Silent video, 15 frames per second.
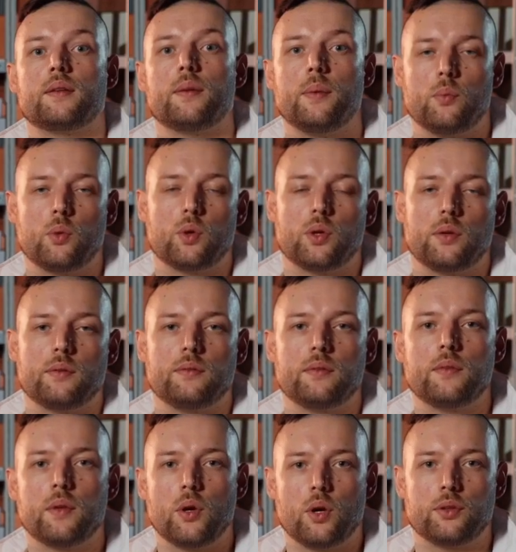The more
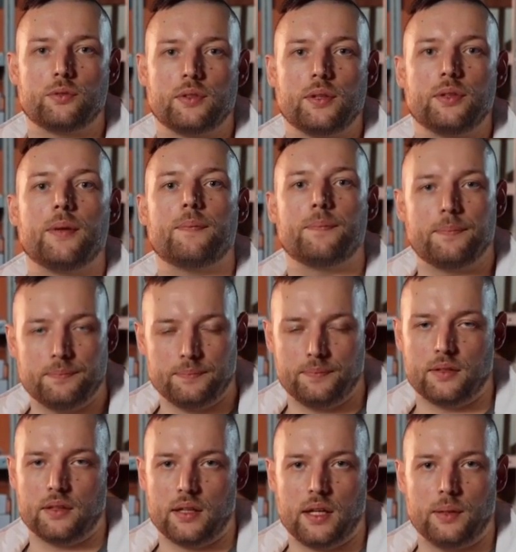often
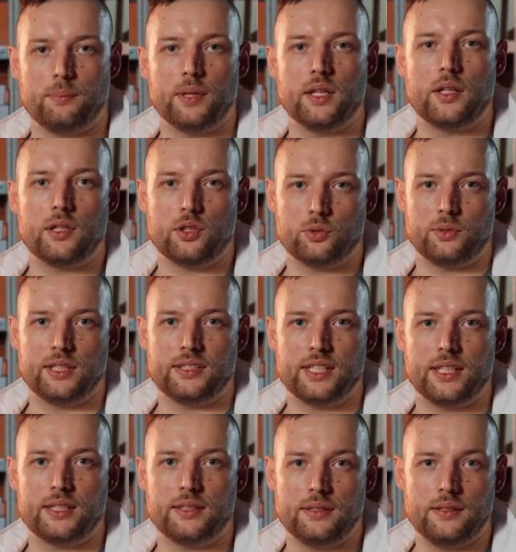and better you maintain
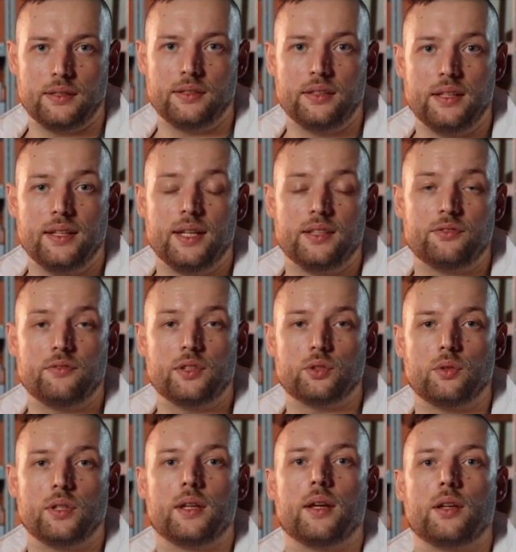it, the less
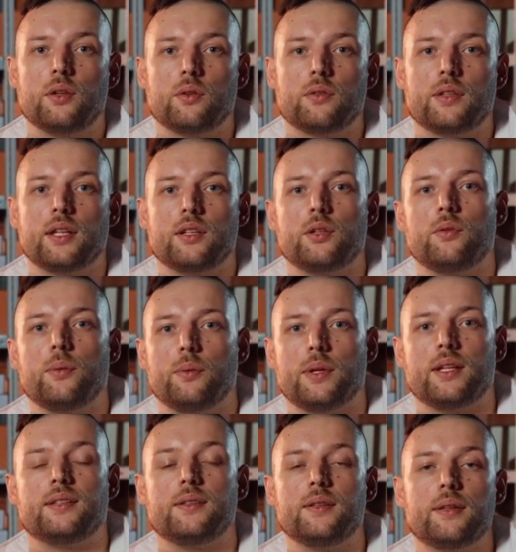frequently you'll need to
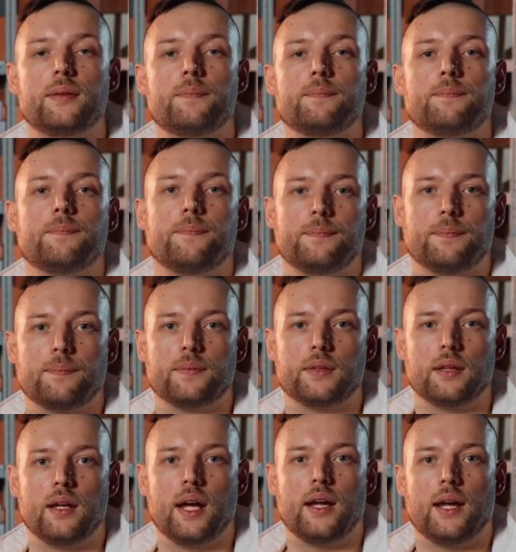replace it.
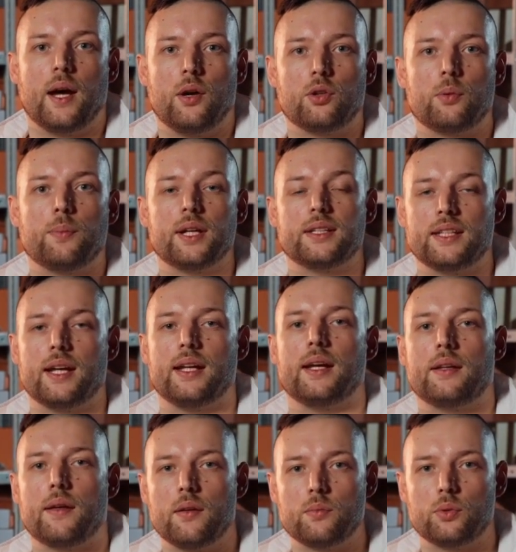And how to maintain it,
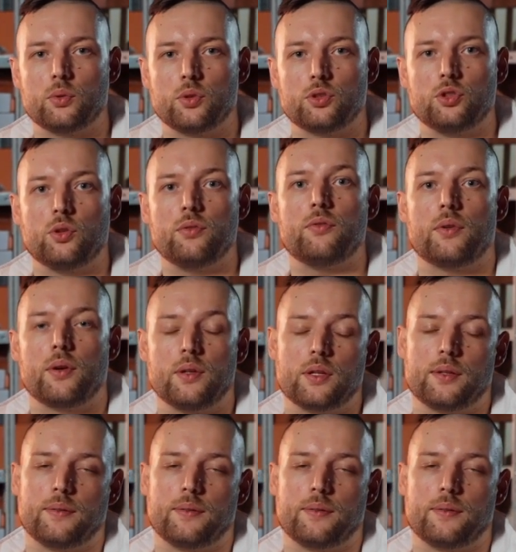we will show further.